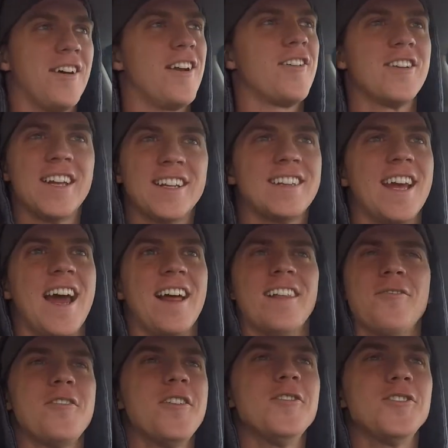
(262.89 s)
I don't get that.
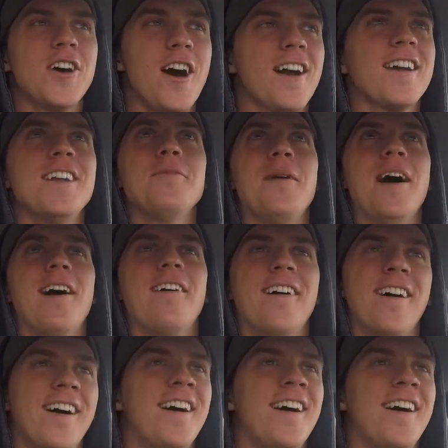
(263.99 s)
Like, what are you talking about?